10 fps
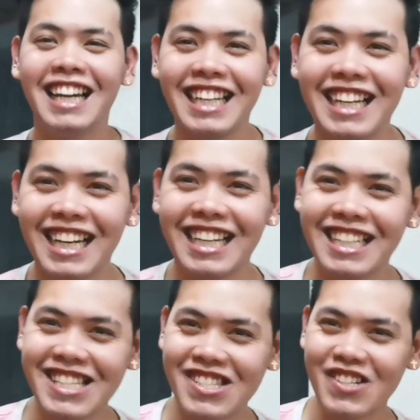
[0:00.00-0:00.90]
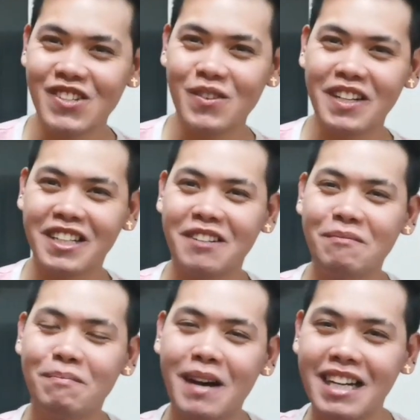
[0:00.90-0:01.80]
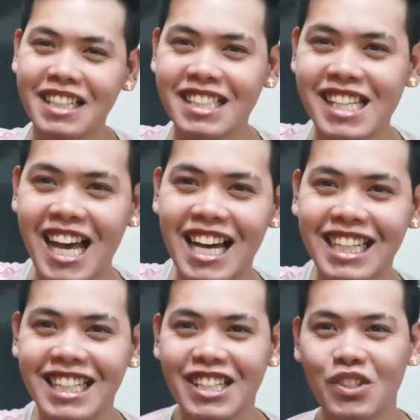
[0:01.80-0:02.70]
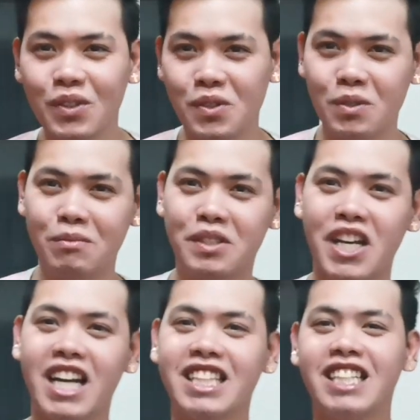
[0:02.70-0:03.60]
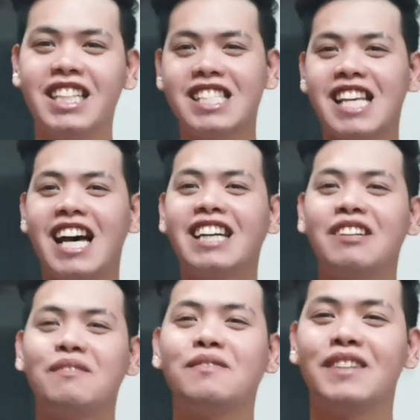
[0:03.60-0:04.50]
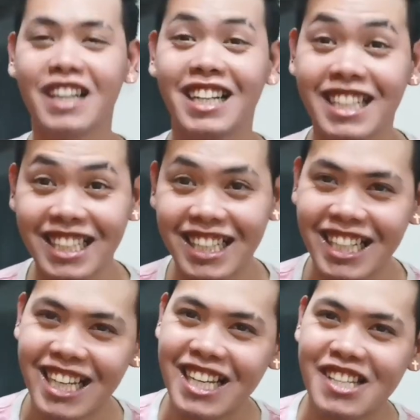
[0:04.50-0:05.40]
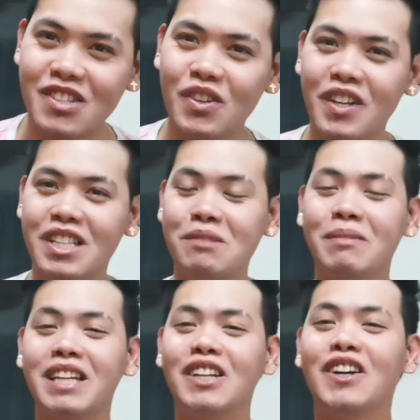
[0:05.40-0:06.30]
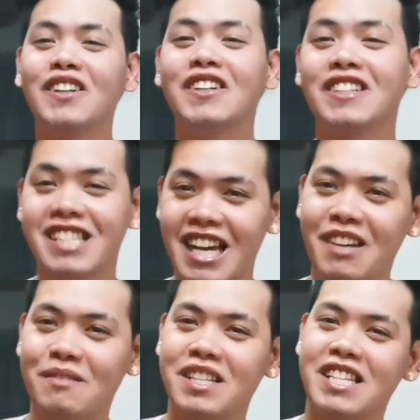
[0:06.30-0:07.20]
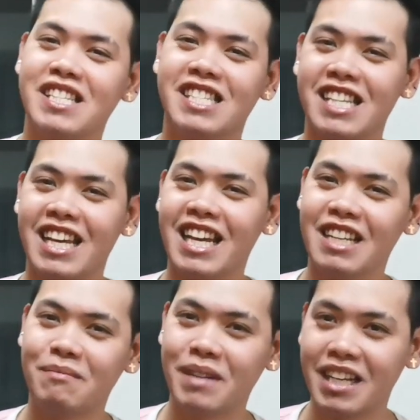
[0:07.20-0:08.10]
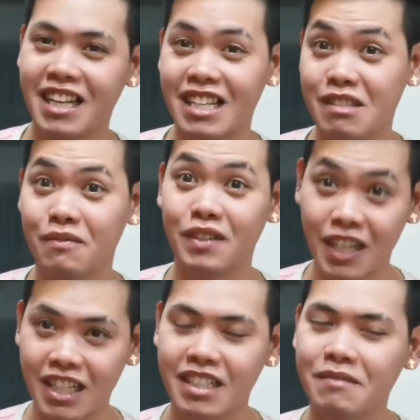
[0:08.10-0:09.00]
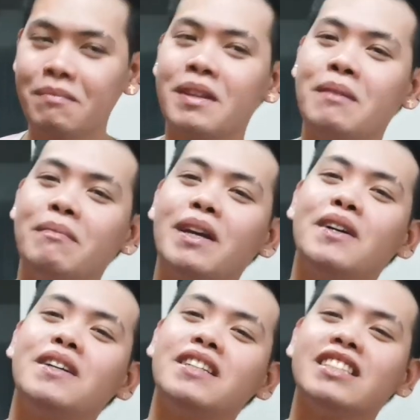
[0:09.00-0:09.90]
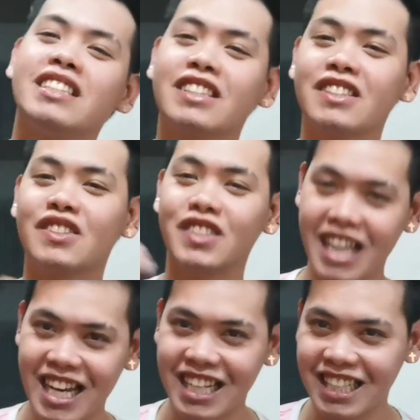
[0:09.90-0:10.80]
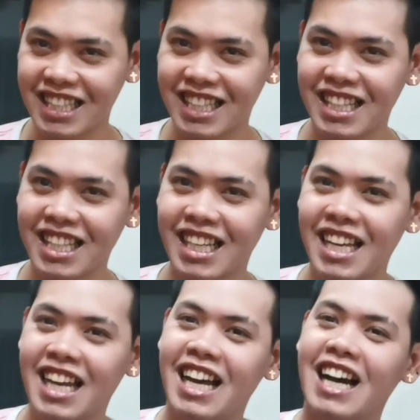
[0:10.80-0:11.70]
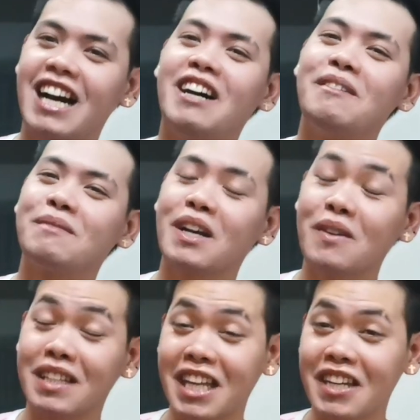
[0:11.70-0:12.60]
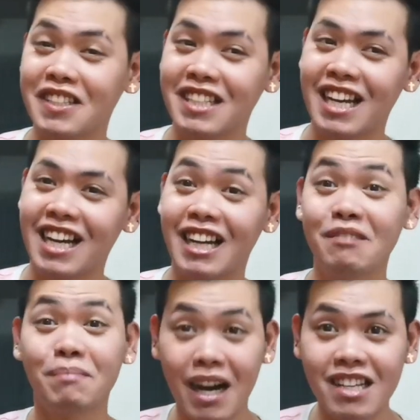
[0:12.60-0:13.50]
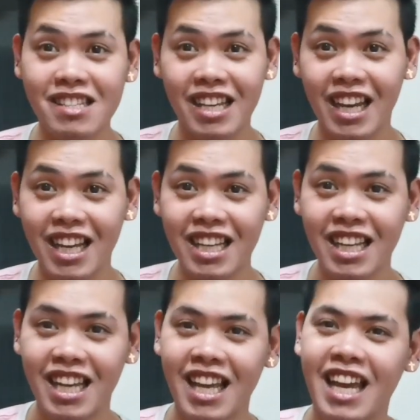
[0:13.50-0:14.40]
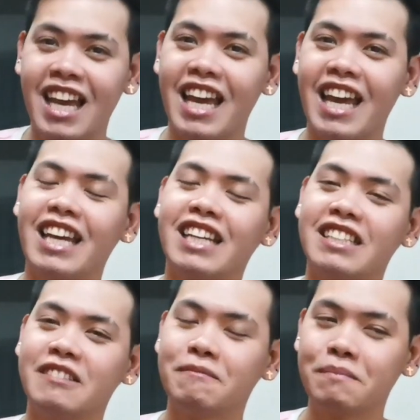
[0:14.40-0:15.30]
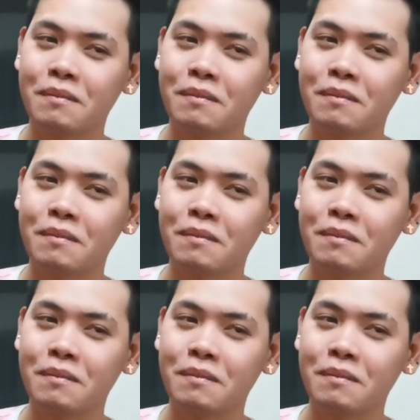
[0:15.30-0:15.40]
Hi guys! So welcome back sa aking YouTube channel, sa aking vlog. So it's been a long, long time since I had my last vlog. Pero tonight, gagawa tayo ng unboxing. And